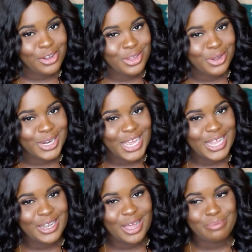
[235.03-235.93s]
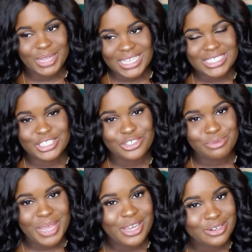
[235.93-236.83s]
or you're going to end up because it's
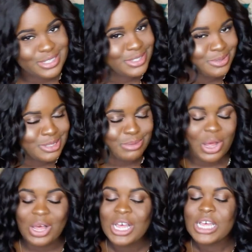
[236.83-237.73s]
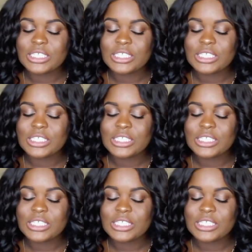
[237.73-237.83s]
too big or it's too small.